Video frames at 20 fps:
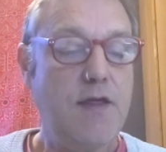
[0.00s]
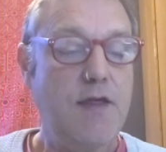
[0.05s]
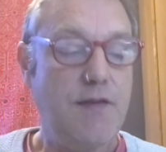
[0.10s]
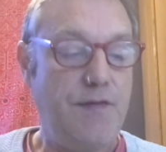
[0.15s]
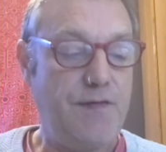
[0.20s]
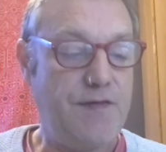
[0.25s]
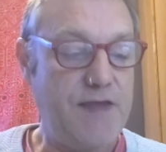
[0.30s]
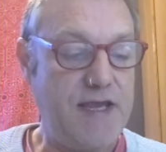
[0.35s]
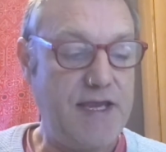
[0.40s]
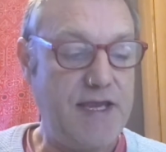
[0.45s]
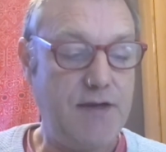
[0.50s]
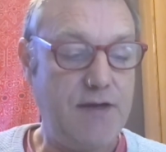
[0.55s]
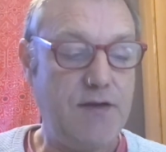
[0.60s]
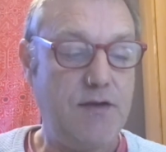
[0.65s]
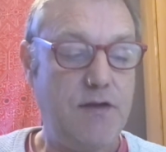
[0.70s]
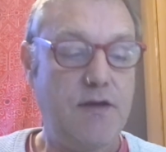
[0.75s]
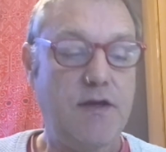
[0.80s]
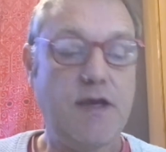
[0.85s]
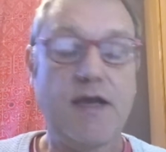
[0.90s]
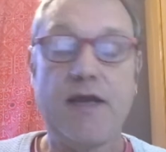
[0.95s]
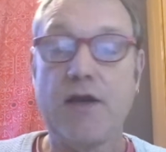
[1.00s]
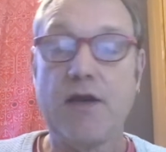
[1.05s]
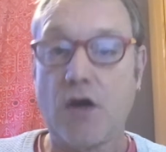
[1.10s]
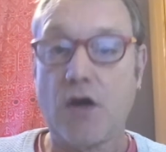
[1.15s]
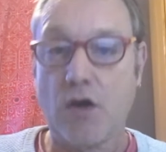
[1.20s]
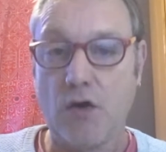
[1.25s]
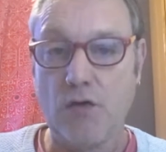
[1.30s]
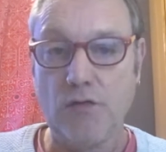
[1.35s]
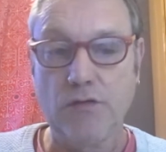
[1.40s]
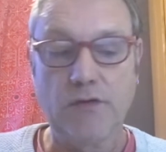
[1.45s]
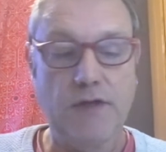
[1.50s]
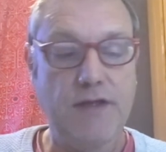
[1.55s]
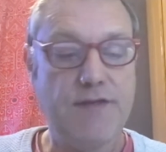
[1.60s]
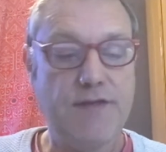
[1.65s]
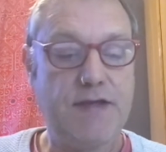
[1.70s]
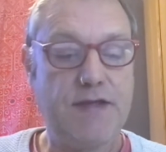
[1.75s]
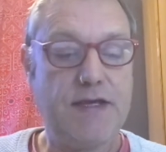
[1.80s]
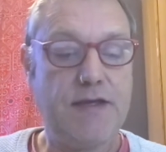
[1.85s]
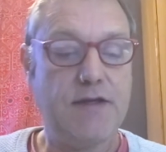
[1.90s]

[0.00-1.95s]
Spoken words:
then, and only then,